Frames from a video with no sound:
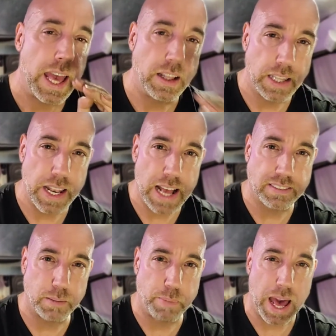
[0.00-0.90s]
lead
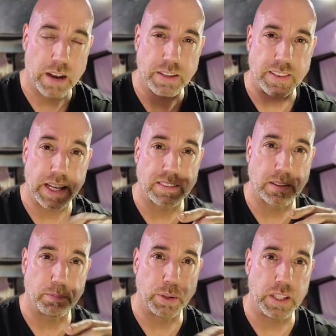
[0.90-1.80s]
acid battery that is
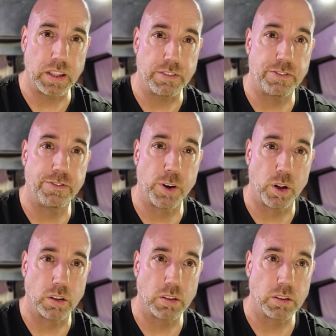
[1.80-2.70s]
completely
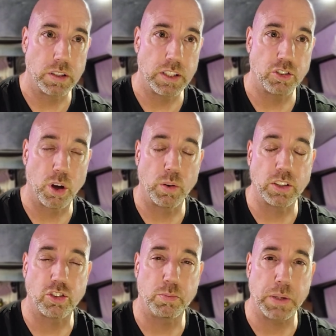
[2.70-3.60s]
full is going
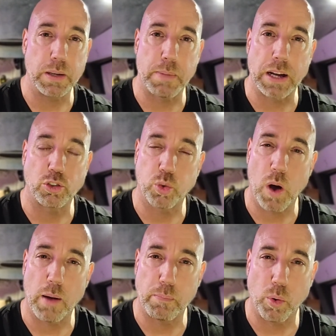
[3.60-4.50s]
to be about
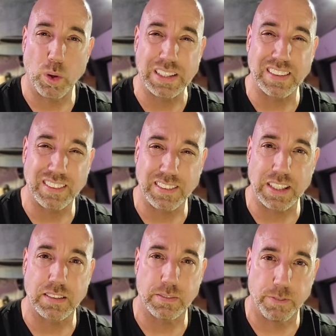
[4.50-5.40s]

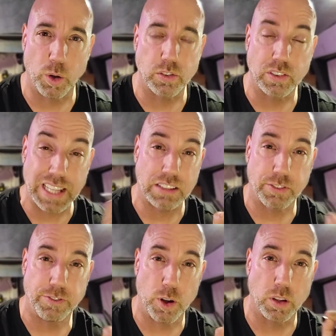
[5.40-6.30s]
12.6 volts. That's
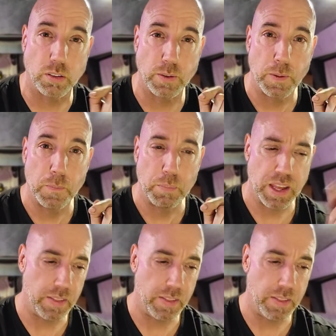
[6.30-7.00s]
full. And